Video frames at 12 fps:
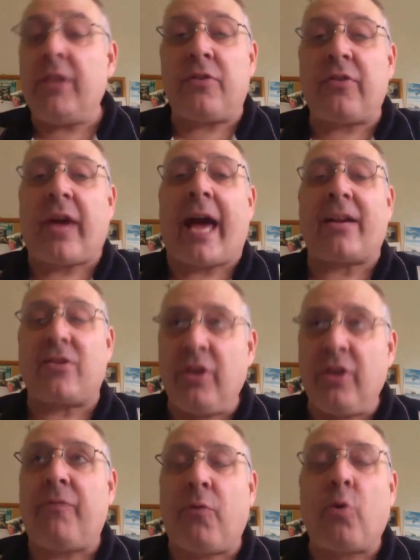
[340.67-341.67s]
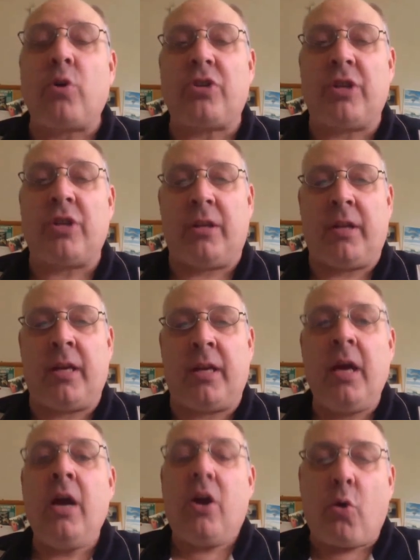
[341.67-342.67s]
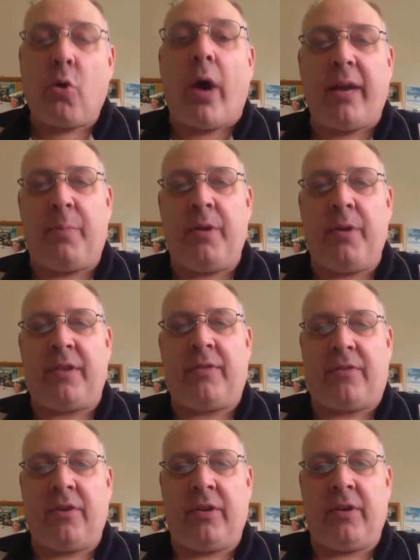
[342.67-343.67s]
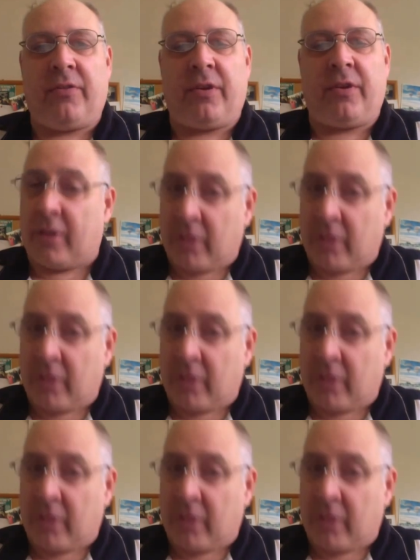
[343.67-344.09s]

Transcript: And there's actually, fortunately, quite a bit that still exists.